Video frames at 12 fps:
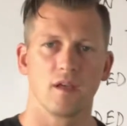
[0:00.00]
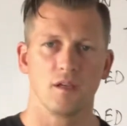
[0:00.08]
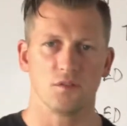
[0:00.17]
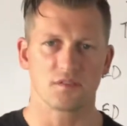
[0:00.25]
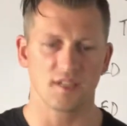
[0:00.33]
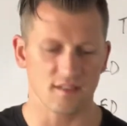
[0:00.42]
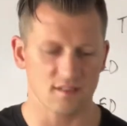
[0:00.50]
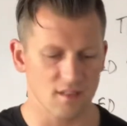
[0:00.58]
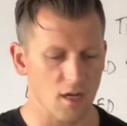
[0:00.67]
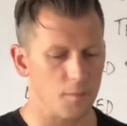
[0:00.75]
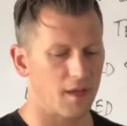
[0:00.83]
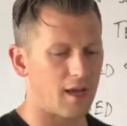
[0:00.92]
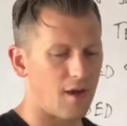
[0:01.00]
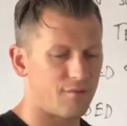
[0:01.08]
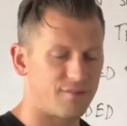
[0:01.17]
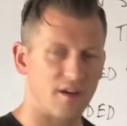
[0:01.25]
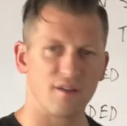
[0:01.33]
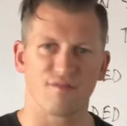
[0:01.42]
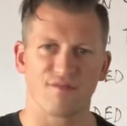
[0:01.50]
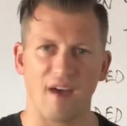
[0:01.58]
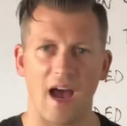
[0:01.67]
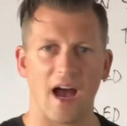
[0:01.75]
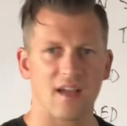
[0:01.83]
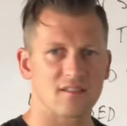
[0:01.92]
You see it's coming out very
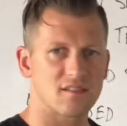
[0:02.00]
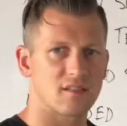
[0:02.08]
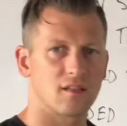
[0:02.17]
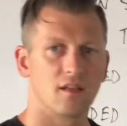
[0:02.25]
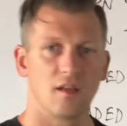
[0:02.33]
fast,